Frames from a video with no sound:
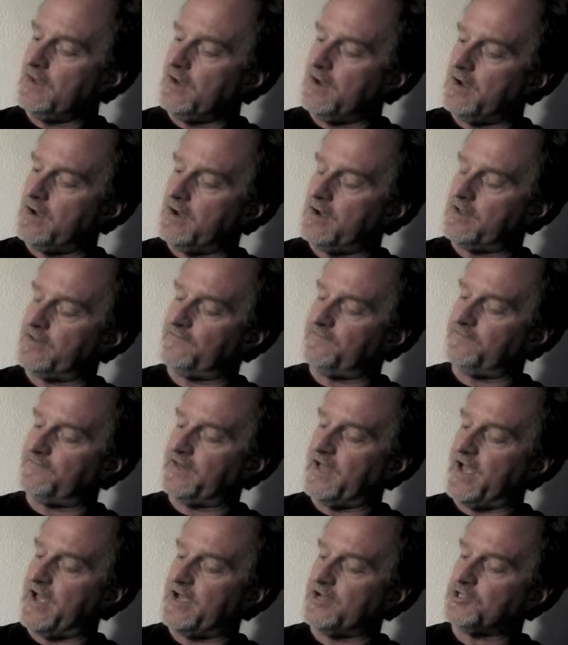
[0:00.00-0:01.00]
Uh,
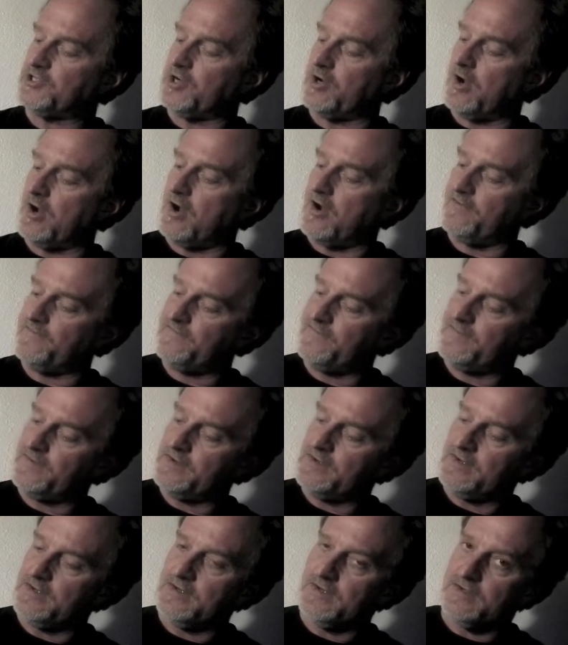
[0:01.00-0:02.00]
flash off.
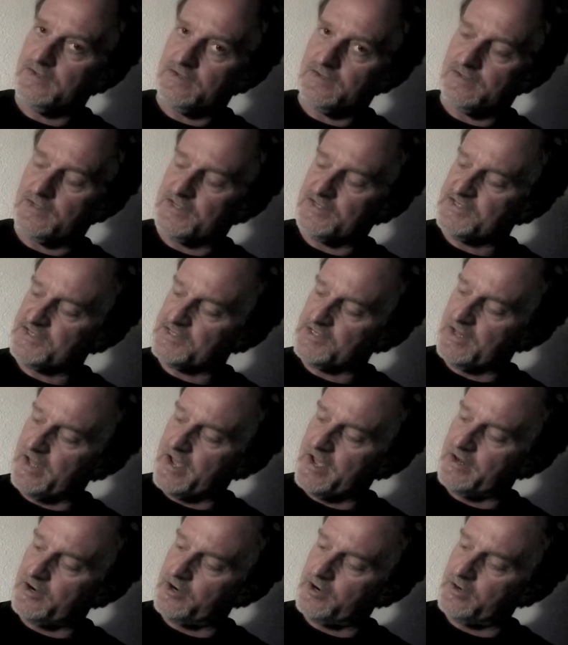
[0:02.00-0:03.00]
This
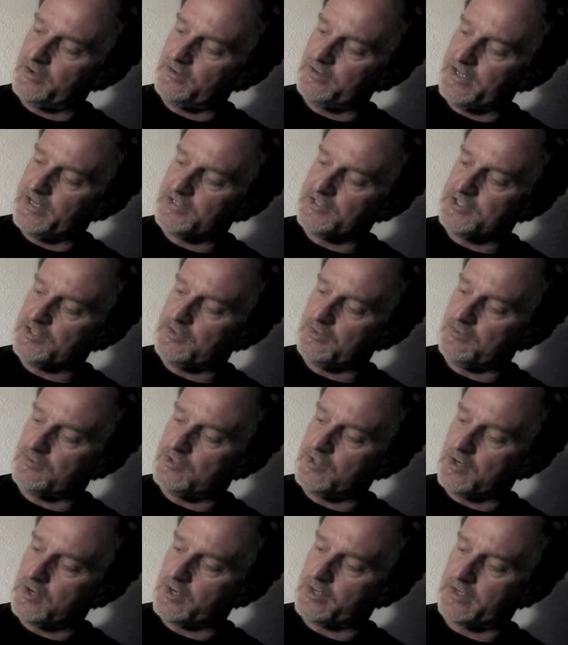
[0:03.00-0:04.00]
slider lets you
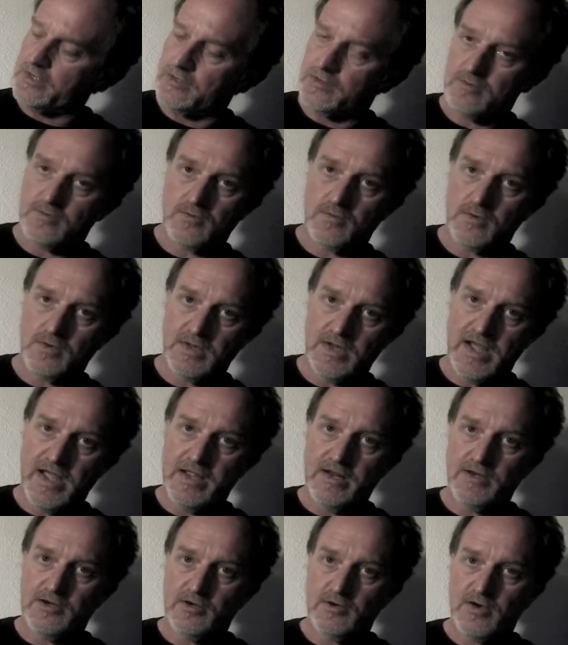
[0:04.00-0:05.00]
darken or
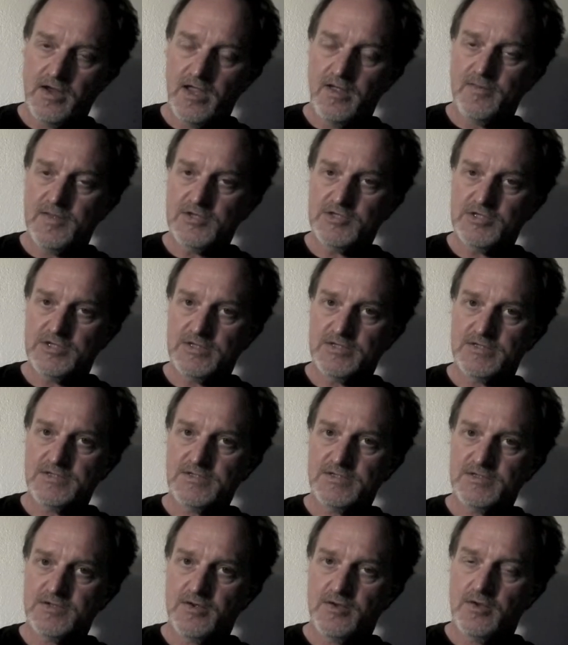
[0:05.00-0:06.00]
lighten your images
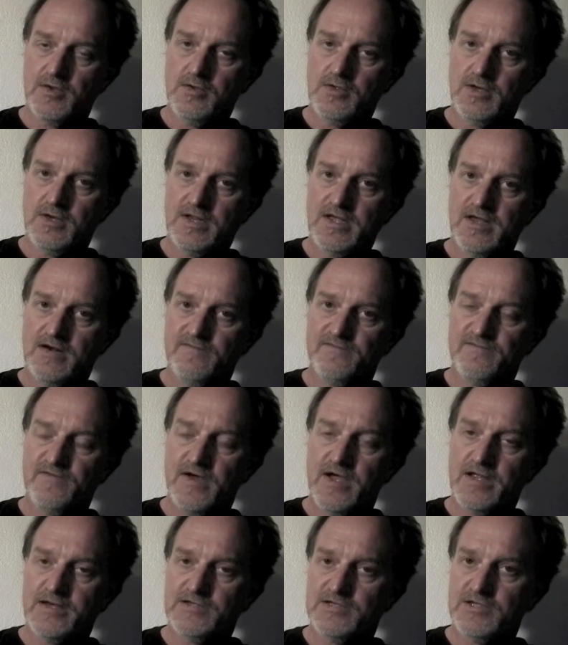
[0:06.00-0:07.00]
so you can kind of
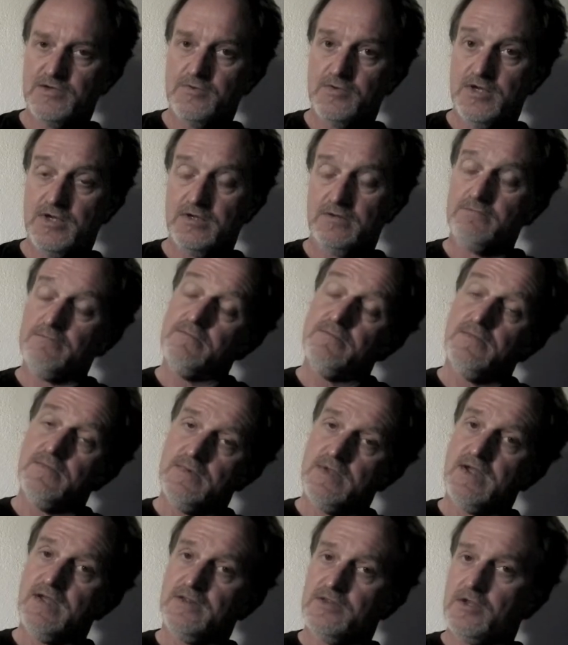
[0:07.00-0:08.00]
fine tune it
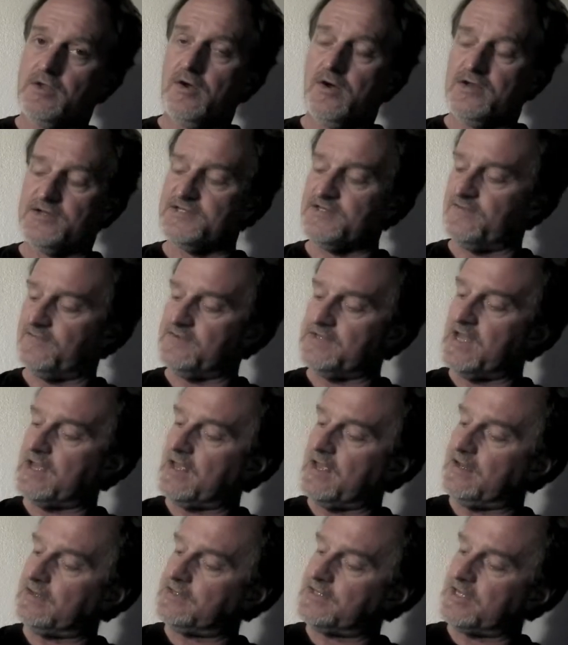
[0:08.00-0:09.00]
at the cost of
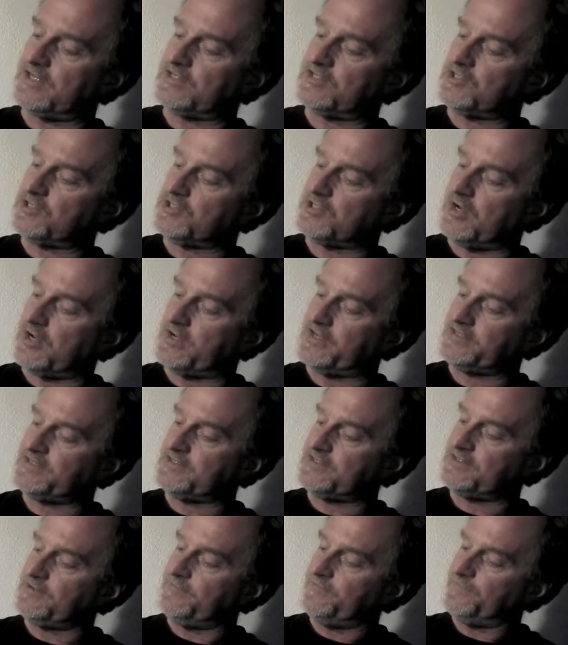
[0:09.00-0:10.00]
taking test
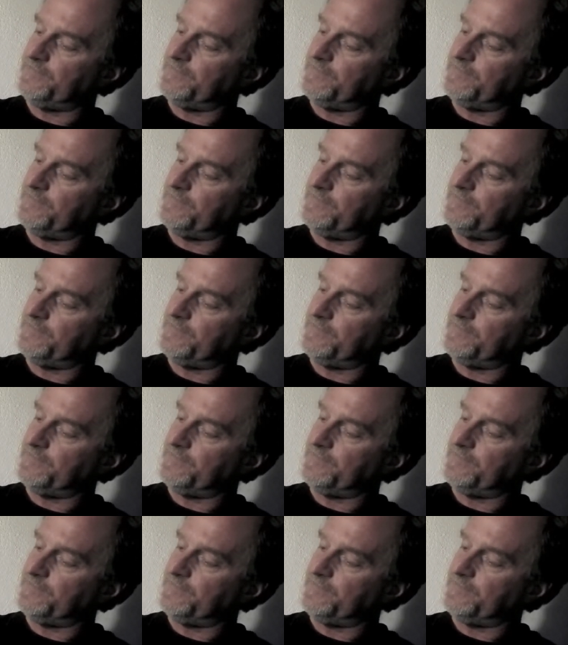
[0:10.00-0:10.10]
shots.